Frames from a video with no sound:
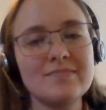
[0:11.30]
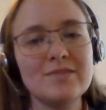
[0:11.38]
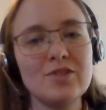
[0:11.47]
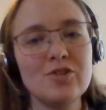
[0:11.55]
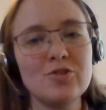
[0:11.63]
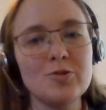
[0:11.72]

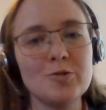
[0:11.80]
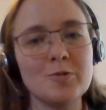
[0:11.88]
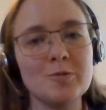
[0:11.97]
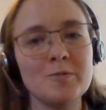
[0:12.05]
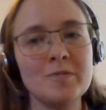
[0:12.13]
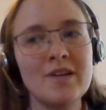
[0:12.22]
Sure.
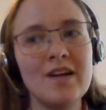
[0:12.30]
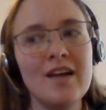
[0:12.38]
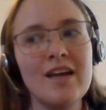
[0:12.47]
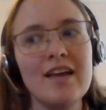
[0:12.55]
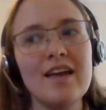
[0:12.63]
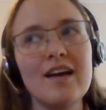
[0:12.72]

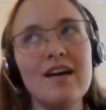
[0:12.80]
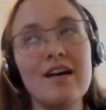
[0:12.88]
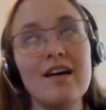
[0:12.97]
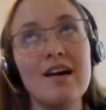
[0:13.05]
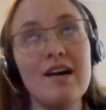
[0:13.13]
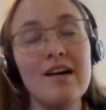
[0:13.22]

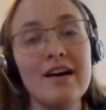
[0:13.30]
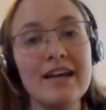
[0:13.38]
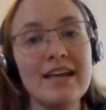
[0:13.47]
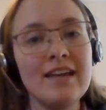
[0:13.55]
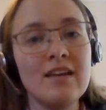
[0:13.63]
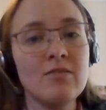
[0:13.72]

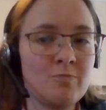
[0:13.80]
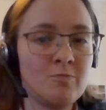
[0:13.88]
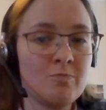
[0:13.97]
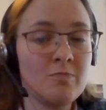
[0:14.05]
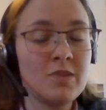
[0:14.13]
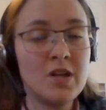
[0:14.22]
I
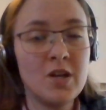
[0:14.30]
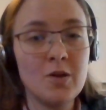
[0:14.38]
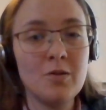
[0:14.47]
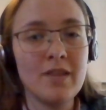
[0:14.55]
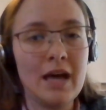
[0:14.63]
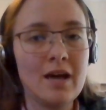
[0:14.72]
knew
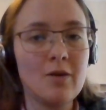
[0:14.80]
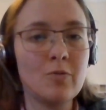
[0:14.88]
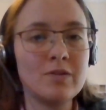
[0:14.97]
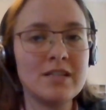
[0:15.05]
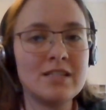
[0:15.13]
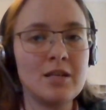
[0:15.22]
that
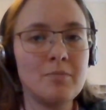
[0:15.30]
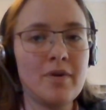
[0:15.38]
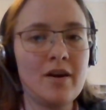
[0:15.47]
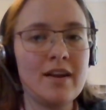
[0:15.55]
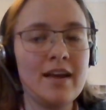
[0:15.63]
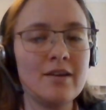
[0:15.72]
autistic
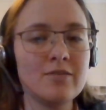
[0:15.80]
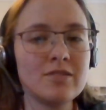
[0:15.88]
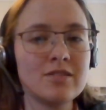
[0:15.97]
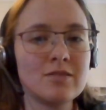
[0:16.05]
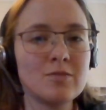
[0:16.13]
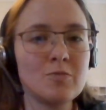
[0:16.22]

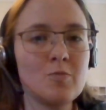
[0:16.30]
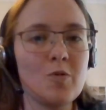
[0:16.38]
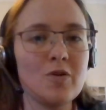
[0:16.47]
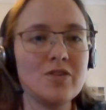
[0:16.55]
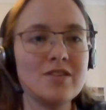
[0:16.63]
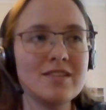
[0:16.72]
burnout
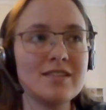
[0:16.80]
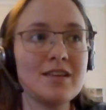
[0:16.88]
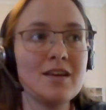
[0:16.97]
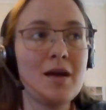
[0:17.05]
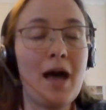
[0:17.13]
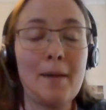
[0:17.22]
was
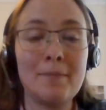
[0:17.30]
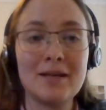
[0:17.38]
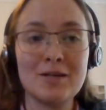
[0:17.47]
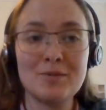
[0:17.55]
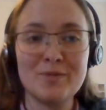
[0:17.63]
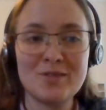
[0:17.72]

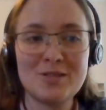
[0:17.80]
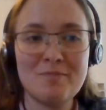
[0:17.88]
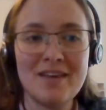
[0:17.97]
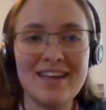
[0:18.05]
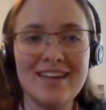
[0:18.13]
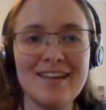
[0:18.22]
applicable to
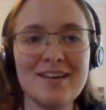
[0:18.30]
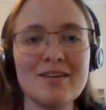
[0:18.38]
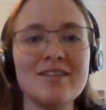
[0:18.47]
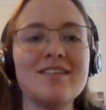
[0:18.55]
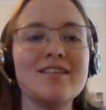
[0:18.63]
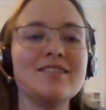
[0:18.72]
me
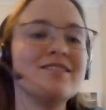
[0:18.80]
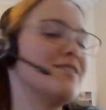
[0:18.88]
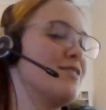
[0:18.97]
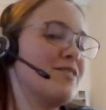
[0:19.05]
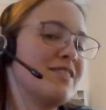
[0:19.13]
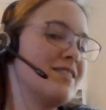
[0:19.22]

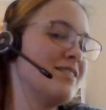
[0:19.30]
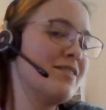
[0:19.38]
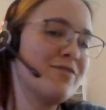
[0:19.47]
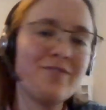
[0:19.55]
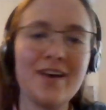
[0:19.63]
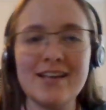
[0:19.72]
the
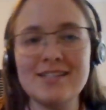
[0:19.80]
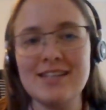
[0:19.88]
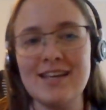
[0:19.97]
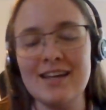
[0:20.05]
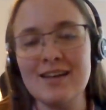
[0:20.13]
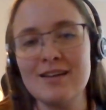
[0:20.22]
first
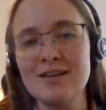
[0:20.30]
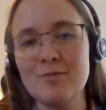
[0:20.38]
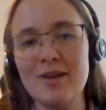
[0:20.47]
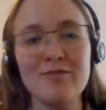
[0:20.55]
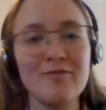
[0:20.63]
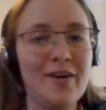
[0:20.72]
thing when
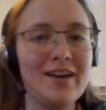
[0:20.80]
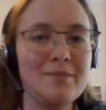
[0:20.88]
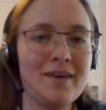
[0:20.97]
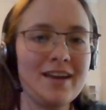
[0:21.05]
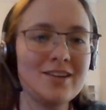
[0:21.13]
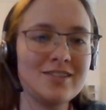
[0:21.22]
I finally
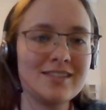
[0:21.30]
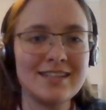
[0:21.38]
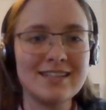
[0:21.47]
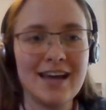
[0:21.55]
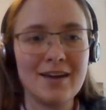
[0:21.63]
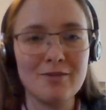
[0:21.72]
managed to sit
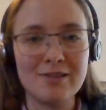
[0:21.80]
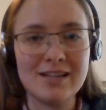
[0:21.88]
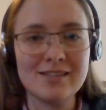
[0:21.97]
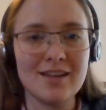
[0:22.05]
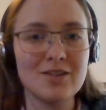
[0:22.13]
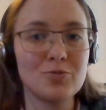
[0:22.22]
down and
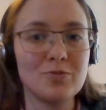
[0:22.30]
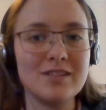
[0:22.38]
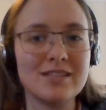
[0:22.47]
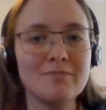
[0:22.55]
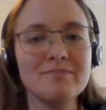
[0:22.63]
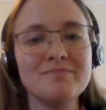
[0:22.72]
research
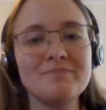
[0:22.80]
autism.